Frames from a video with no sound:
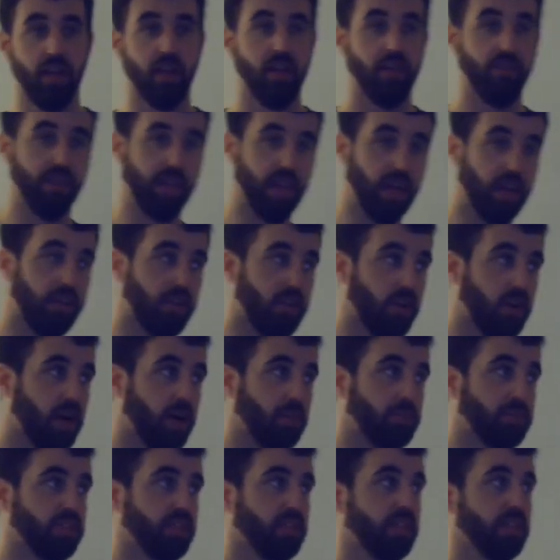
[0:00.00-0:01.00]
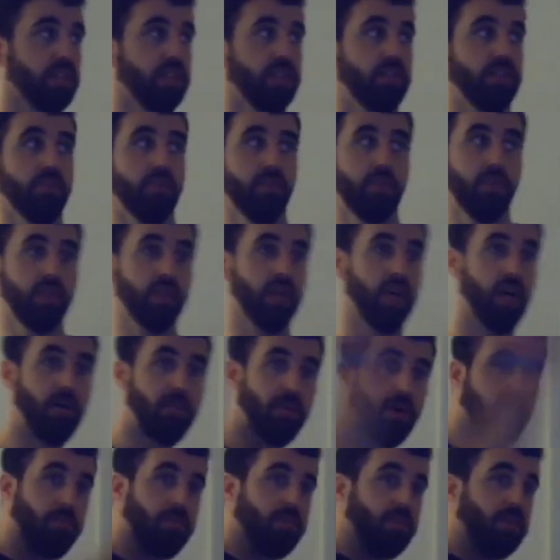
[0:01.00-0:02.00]
The other option, do come
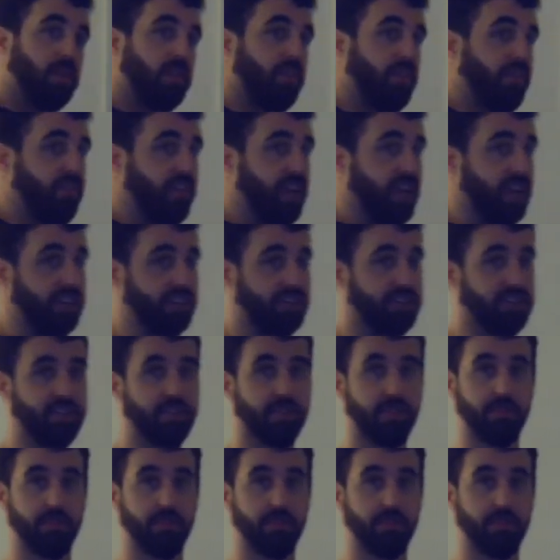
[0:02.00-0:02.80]
up to the face.